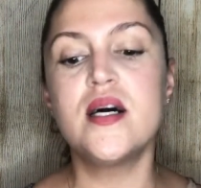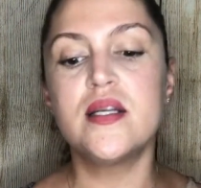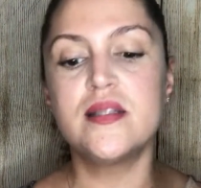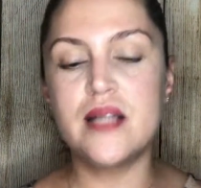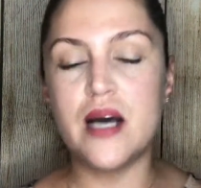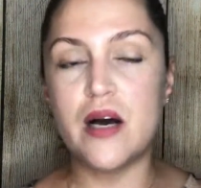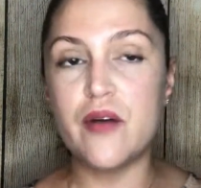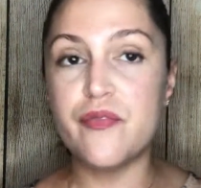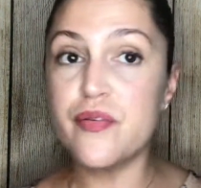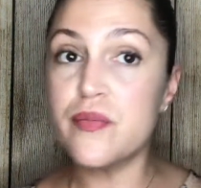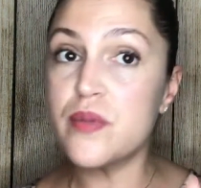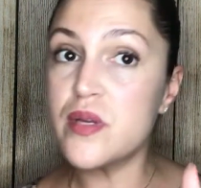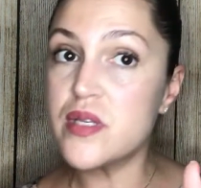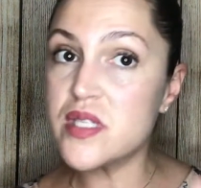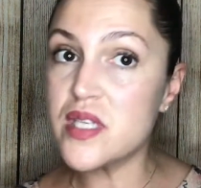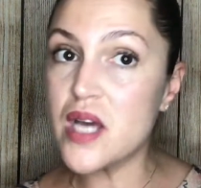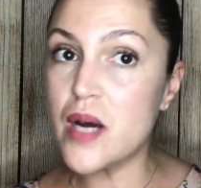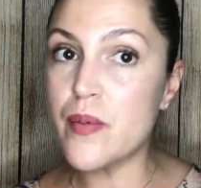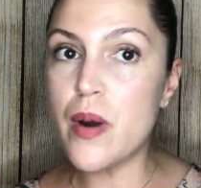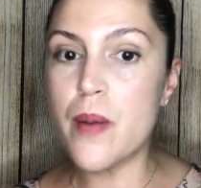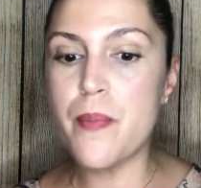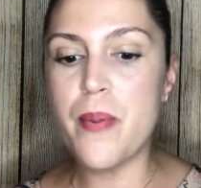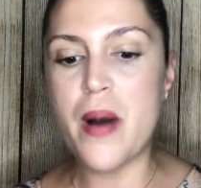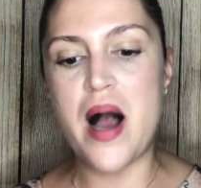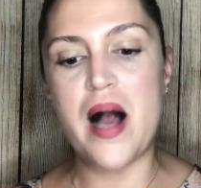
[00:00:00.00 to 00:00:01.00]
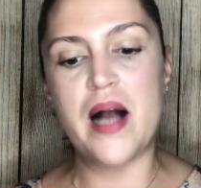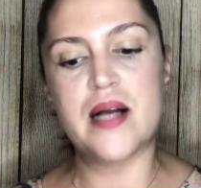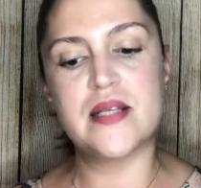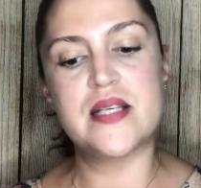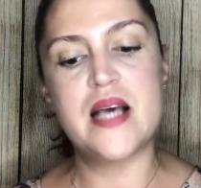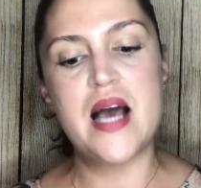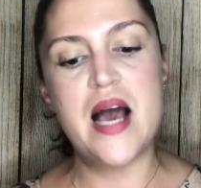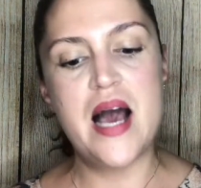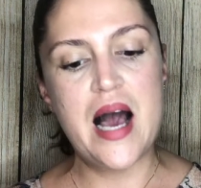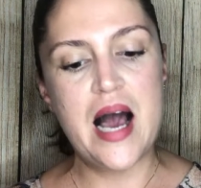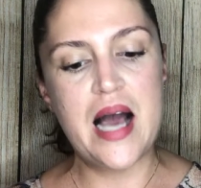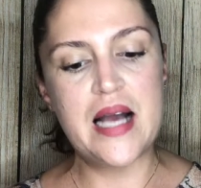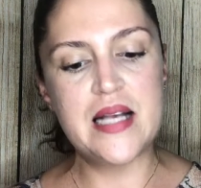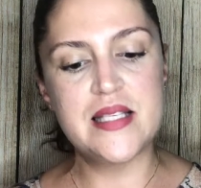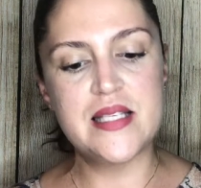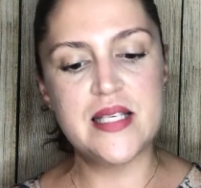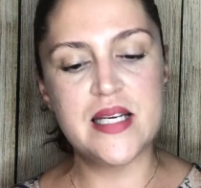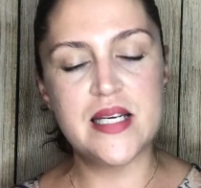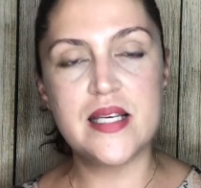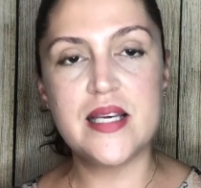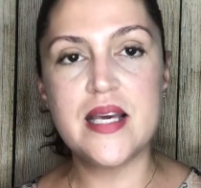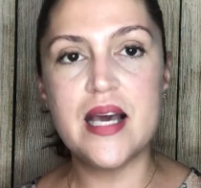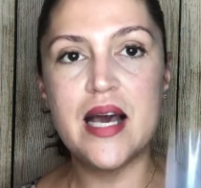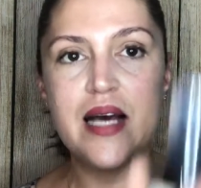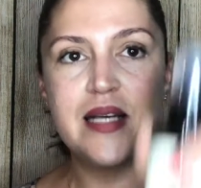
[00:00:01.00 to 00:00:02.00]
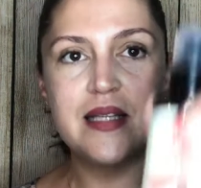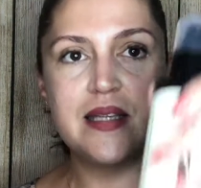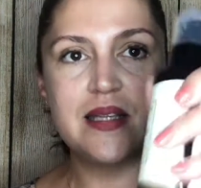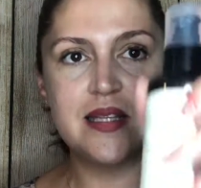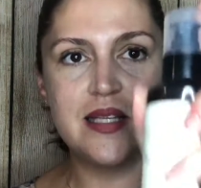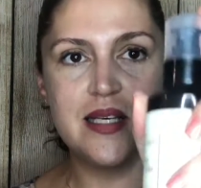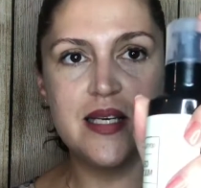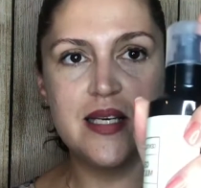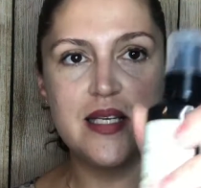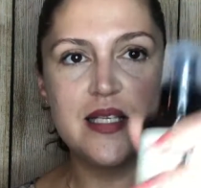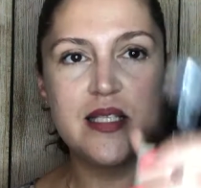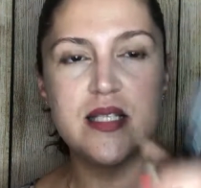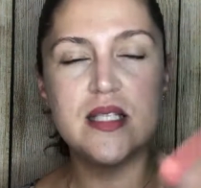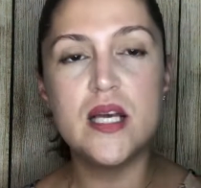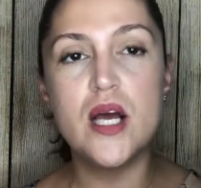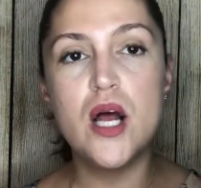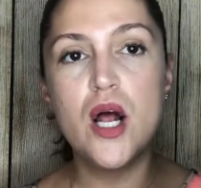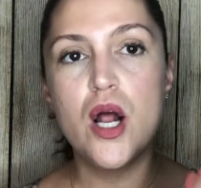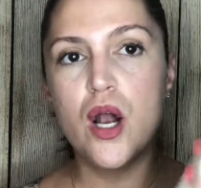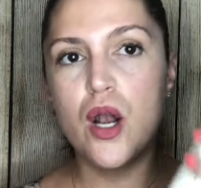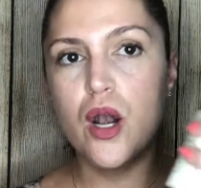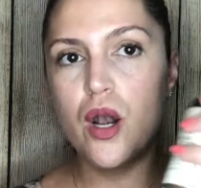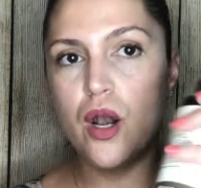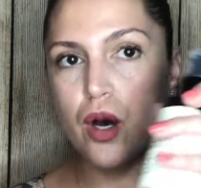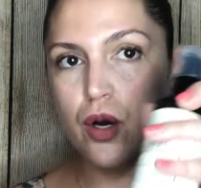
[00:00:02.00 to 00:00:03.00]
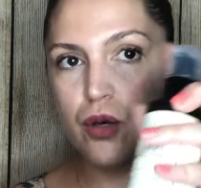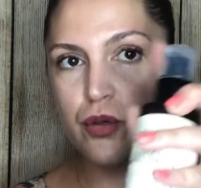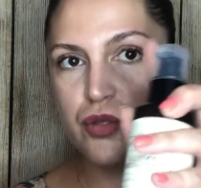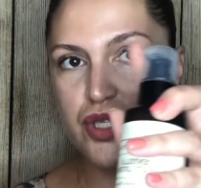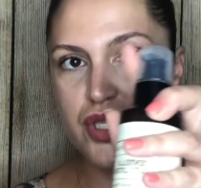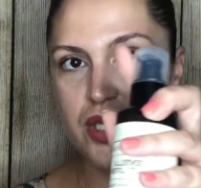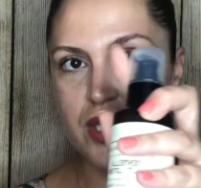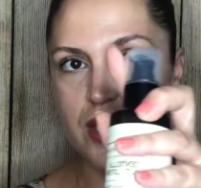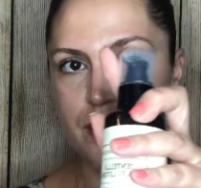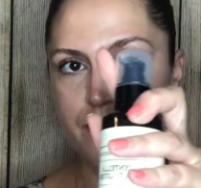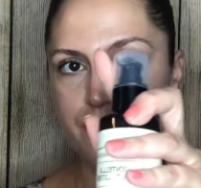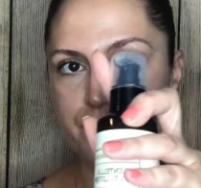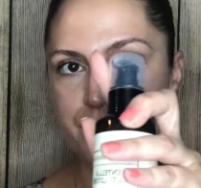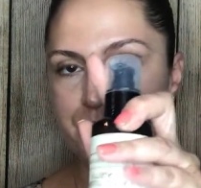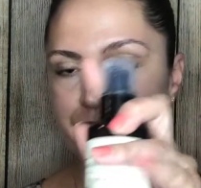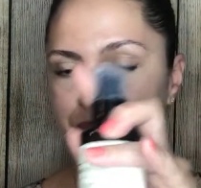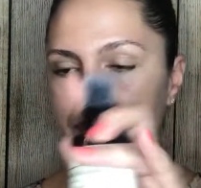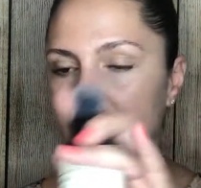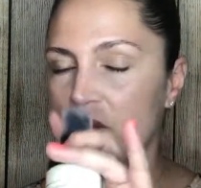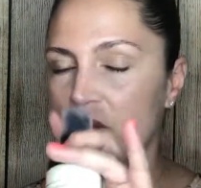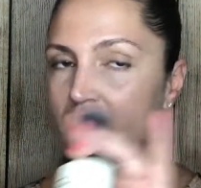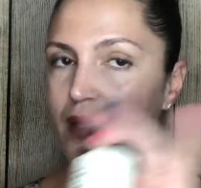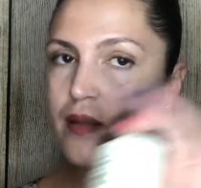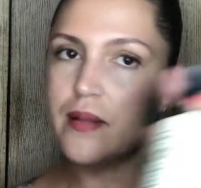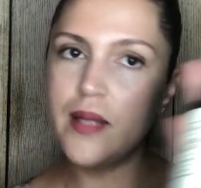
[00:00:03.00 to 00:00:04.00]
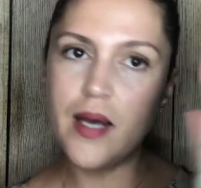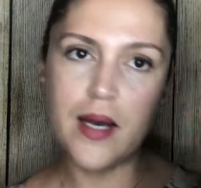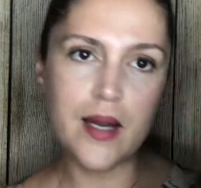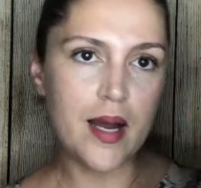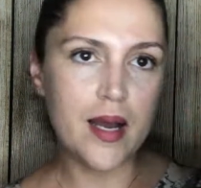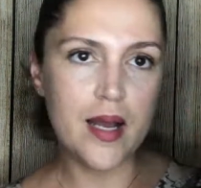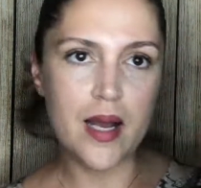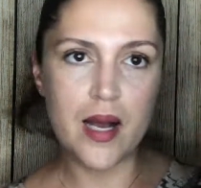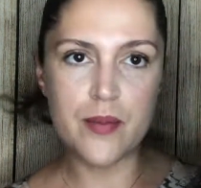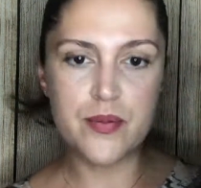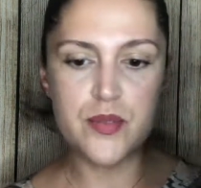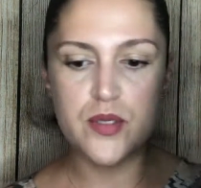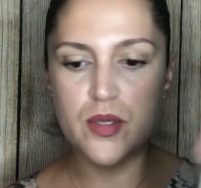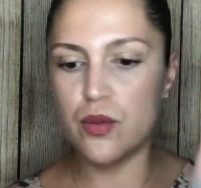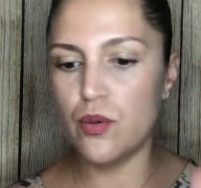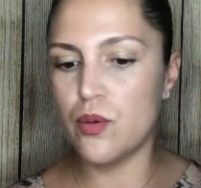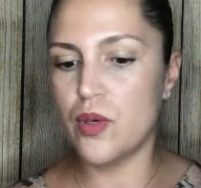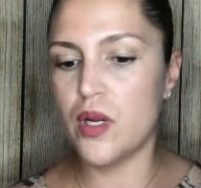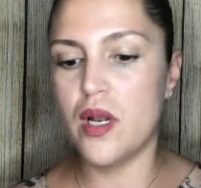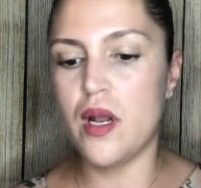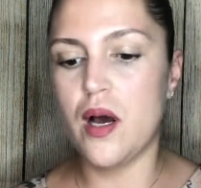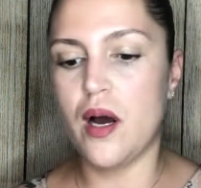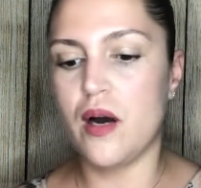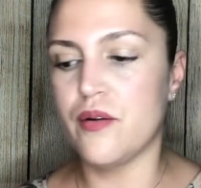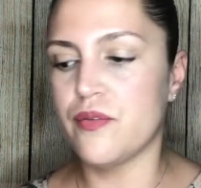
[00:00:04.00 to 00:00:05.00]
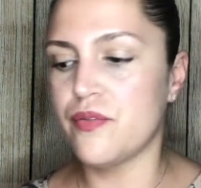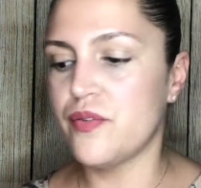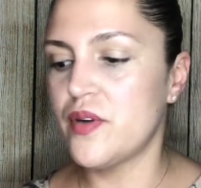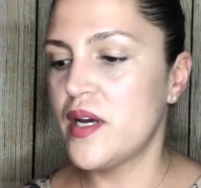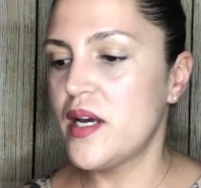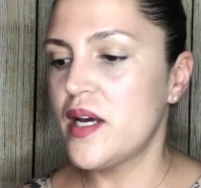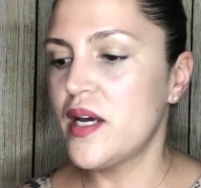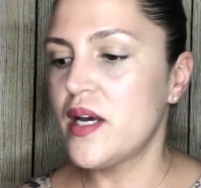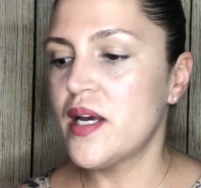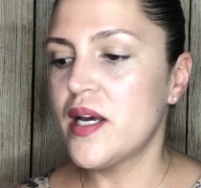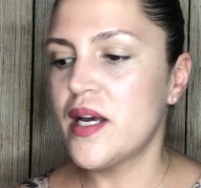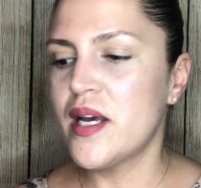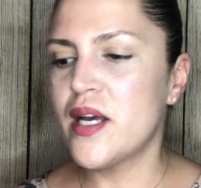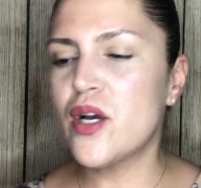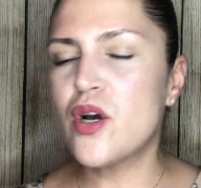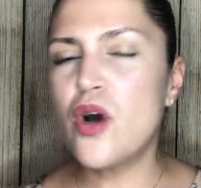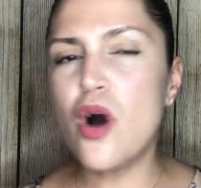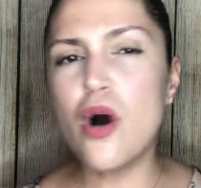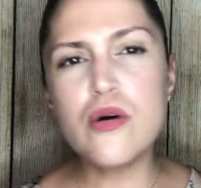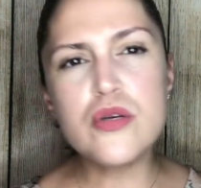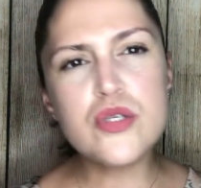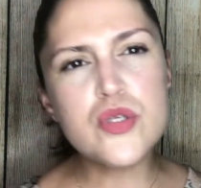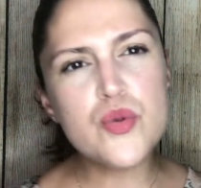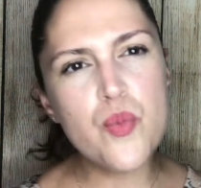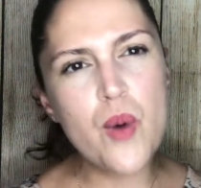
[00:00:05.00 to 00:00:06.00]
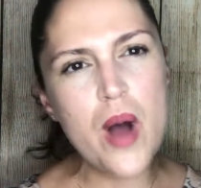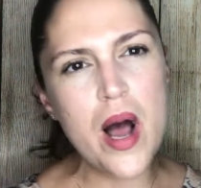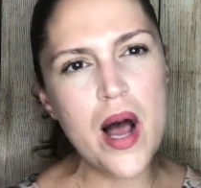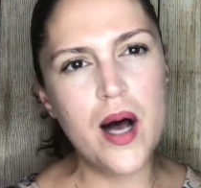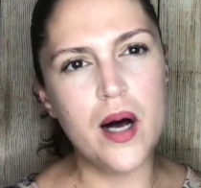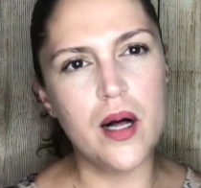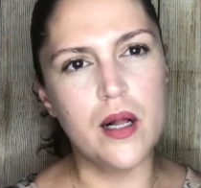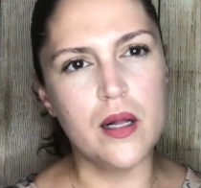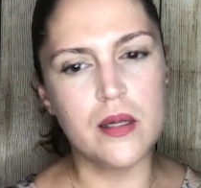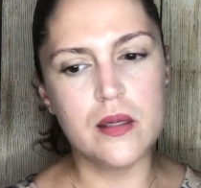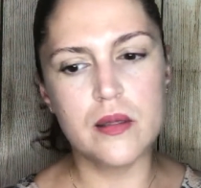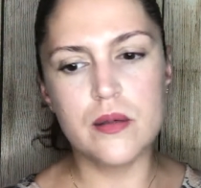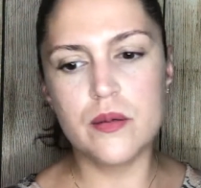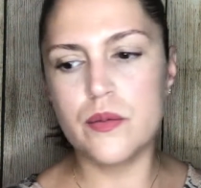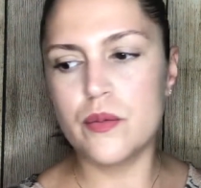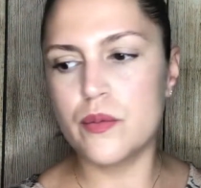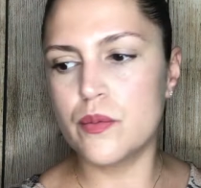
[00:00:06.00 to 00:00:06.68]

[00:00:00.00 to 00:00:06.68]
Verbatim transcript: Now, from the summer box, I did get this lotion that I absolutely love. It goes well.